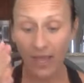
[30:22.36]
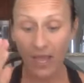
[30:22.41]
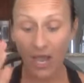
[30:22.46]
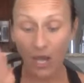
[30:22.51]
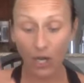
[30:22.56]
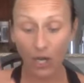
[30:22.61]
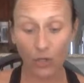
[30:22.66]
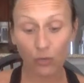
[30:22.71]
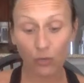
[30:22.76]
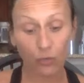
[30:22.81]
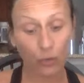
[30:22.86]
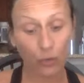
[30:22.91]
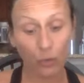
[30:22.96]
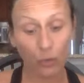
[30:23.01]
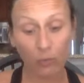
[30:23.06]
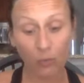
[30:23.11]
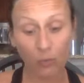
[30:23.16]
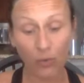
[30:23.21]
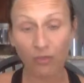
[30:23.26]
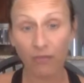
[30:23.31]
a
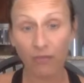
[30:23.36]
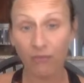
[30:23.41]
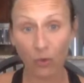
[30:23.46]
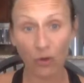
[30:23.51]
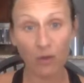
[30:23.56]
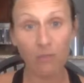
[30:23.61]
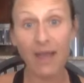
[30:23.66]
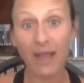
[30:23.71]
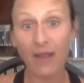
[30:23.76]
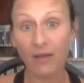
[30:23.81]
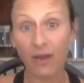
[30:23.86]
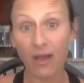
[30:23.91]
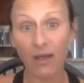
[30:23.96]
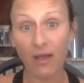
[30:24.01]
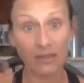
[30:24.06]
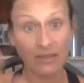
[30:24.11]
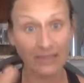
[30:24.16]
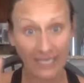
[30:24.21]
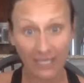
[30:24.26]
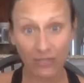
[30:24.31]
group with 4 of
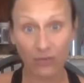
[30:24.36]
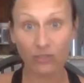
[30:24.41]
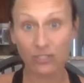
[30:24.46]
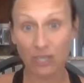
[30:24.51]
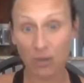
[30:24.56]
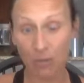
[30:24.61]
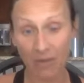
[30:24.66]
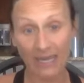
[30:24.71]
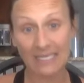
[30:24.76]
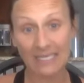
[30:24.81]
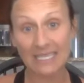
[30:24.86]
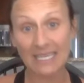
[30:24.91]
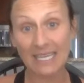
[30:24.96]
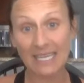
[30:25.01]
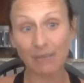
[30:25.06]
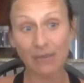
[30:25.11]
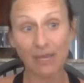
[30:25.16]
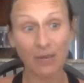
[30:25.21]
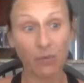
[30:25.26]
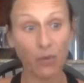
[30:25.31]
my leaders on my
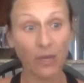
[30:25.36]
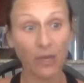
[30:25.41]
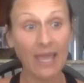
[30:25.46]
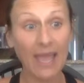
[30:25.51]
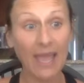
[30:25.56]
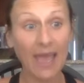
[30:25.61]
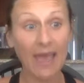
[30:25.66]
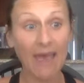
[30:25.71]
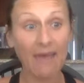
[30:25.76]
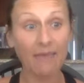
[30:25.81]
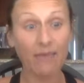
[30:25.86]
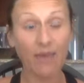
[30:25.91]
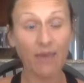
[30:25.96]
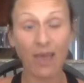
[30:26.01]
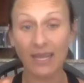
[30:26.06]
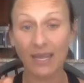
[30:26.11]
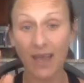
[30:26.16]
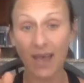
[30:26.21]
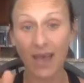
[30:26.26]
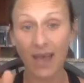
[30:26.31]
team, and we have
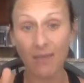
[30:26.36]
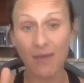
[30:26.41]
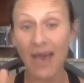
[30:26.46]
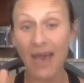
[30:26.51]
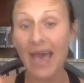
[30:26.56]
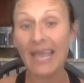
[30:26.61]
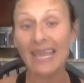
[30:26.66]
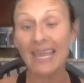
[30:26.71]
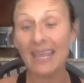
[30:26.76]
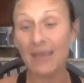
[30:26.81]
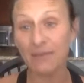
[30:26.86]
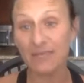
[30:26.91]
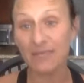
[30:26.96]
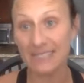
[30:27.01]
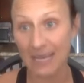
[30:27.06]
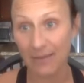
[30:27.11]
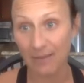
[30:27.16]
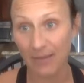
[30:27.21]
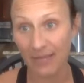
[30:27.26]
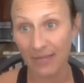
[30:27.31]
an I am
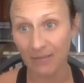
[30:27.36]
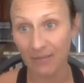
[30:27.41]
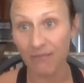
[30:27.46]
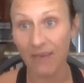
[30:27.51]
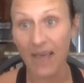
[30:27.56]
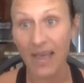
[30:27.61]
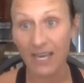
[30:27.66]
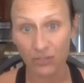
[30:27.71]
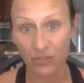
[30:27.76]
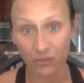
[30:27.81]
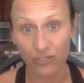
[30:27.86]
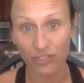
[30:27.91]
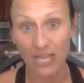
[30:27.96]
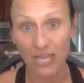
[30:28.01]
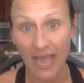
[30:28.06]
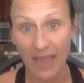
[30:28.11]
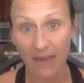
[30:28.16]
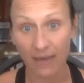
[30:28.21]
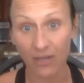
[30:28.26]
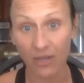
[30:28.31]
statement Voxer
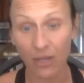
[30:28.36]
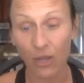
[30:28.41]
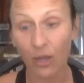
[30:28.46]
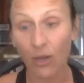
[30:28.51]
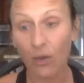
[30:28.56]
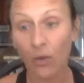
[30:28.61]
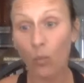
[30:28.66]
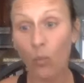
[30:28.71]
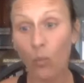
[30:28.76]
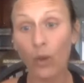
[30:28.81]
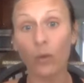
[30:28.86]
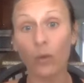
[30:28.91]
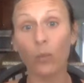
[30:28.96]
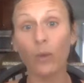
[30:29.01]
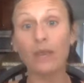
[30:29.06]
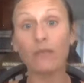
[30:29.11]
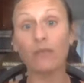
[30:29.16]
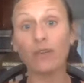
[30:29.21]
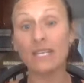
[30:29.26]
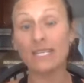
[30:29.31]
chat where
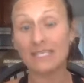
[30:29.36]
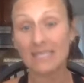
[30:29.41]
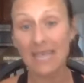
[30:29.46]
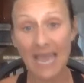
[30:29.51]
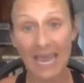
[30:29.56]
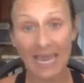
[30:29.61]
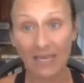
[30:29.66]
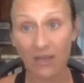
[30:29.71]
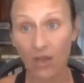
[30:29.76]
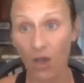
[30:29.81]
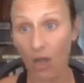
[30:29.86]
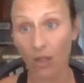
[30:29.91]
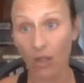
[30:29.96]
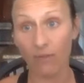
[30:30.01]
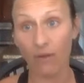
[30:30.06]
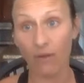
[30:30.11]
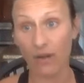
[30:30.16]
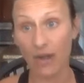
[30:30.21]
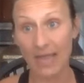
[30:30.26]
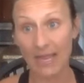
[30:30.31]
we recite all of
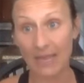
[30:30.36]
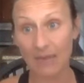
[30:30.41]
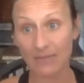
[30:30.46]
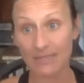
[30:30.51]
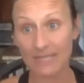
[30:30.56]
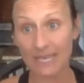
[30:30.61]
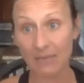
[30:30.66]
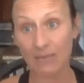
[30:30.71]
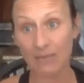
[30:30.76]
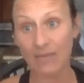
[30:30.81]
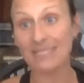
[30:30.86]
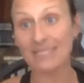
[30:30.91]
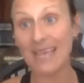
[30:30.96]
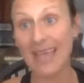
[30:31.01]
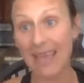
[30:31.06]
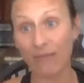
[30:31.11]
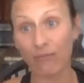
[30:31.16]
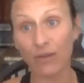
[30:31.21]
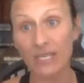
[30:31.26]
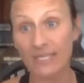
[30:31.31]
our I am statements
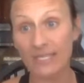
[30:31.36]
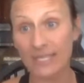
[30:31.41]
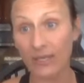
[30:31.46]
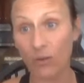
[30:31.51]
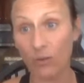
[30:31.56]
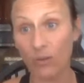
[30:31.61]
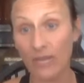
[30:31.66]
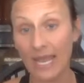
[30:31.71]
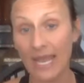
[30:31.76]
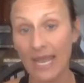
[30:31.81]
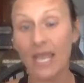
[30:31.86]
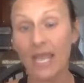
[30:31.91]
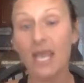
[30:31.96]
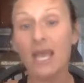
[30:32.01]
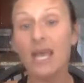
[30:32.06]
every single day.